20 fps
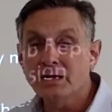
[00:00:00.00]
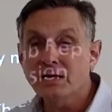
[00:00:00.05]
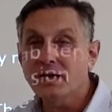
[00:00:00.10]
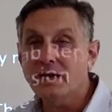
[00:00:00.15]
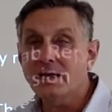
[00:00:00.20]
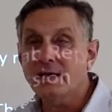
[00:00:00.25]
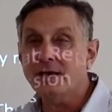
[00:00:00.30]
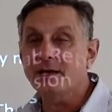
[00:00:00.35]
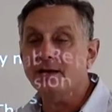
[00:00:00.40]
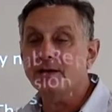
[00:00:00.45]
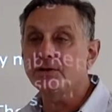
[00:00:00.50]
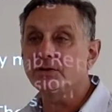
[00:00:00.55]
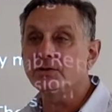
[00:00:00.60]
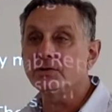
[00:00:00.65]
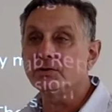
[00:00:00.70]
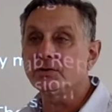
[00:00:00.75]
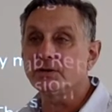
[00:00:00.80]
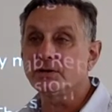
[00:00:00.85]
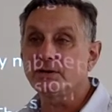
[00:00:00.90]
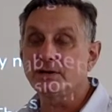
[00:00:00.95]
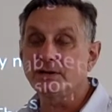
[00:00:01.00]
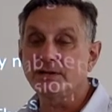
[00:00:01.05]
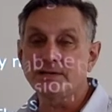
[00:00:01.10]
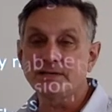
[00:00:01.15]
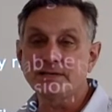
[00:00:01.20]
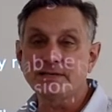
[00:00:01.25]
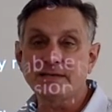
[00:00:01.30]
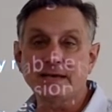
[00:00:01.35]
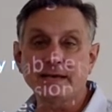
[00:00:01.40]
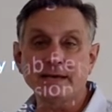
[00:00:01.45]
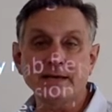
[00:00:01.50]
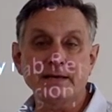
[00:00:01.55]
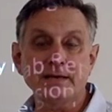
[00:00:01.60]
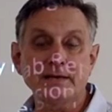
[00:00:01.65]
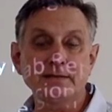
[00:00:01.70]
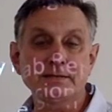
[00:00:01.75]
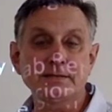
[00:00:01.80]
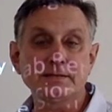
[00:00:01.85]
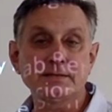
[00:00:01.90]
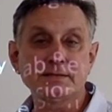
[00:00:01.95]
And you're going to need to take
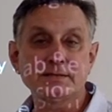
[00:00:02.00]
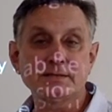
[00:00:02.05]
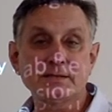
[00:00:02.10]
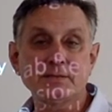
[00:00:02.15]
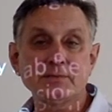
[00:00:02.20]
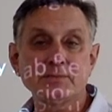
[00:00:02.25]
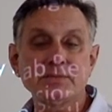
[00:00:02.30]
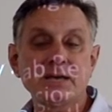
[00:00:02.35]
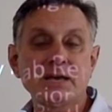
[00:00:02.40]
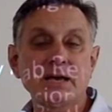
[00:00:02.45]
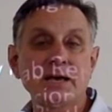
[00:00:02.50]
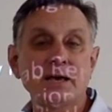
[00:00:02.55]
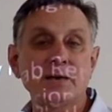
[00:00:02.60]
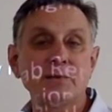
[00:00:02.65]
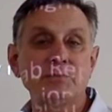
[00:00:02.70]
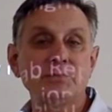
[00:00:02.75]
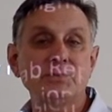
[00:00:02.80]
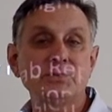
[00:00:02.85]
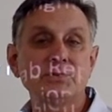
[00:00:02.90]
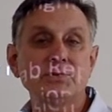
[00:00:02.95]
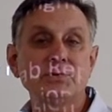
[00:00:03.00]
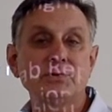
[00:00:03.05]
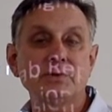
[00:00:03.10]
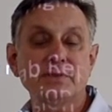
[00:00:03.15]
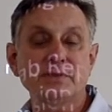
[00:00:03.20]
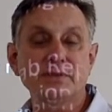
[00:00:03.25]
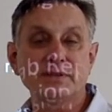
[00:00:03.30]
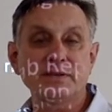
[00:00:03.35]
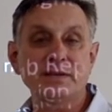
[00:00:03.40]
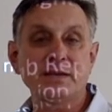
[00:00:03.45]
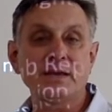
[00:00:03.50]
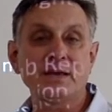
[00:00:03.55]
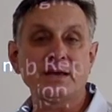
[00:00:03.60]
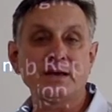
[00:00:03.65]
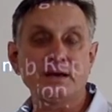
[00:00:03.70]
it sometime during the day